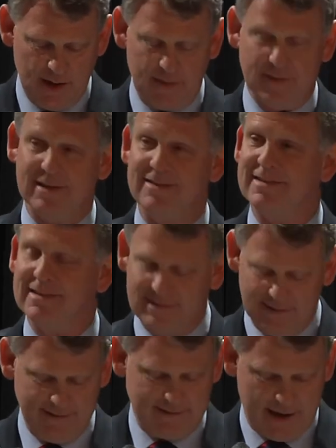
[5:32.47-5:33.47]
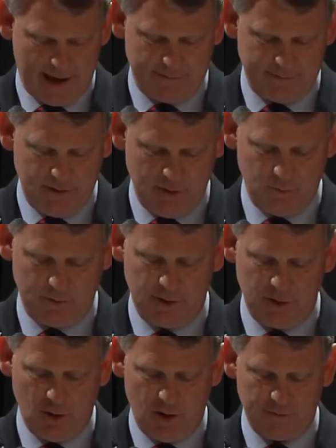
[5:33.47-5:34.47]
and the existing staff
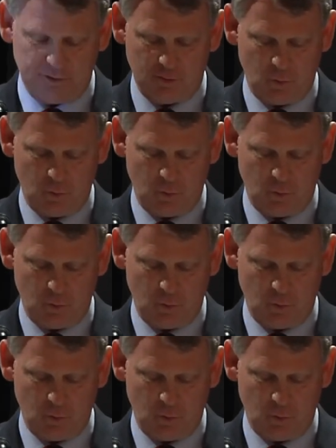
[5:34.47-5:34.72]
within the office